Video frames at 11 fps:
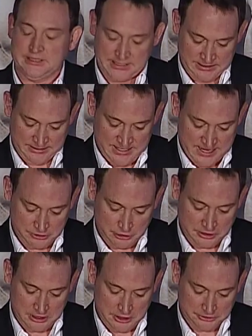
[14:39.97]
unless you
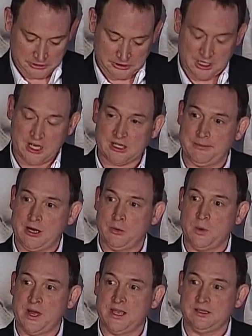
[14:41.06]
can also talk about
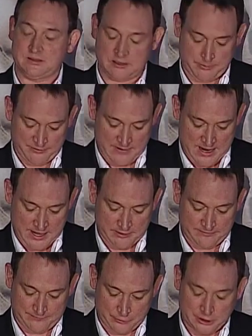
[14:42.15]
ways to provide
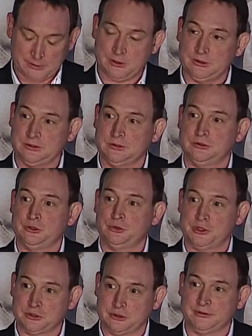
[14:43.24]
affordable,
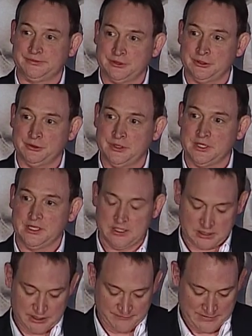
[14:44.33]
nutritional food
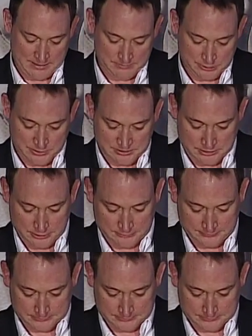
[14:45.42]
to the families we serve.